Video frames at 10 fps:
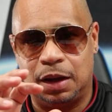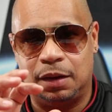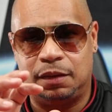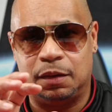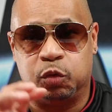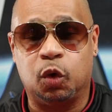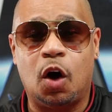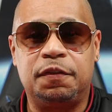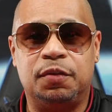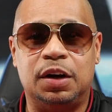the, the
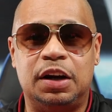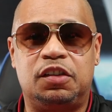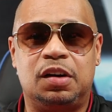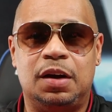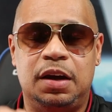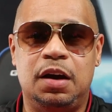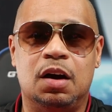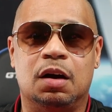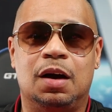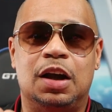raw footage
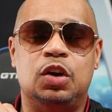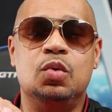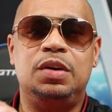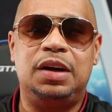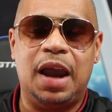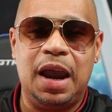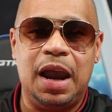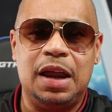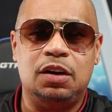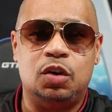here, you
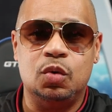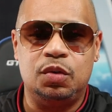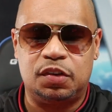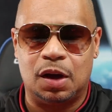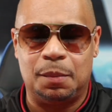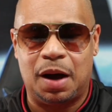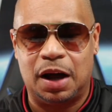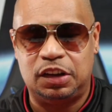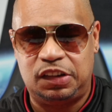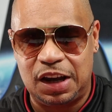can do some
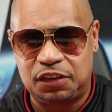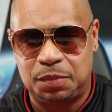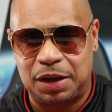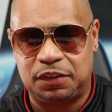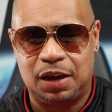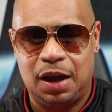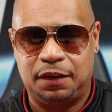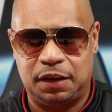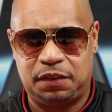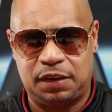adjustments.
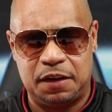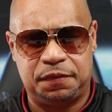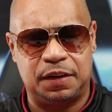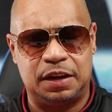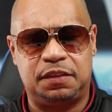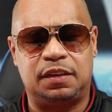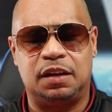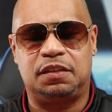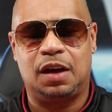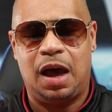Just say, for
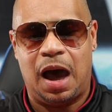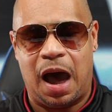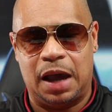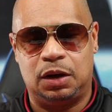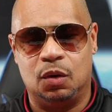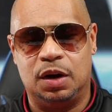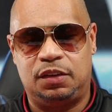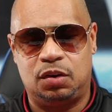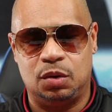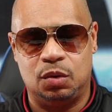instance, I go
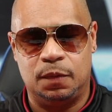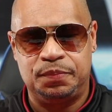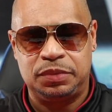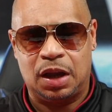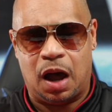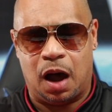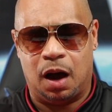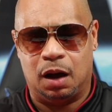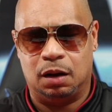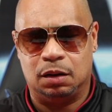into
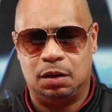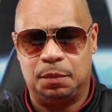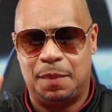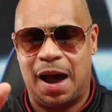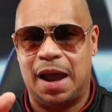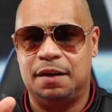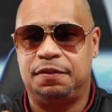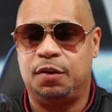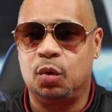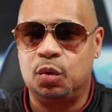uh, my
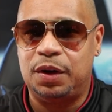photo